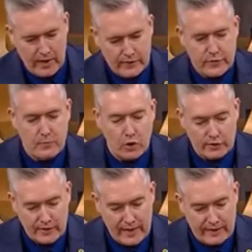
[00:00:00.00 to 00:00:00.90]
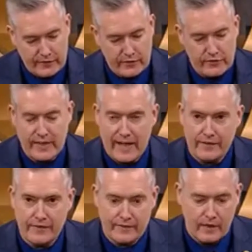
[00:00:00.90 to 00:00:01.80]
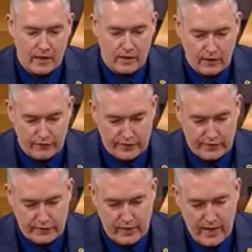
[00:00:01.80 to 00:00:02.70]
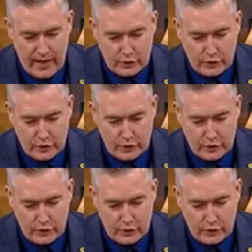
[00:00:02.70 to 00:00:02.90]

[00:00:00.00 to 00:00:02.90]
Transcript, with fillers: is to modernise, strengthen governance,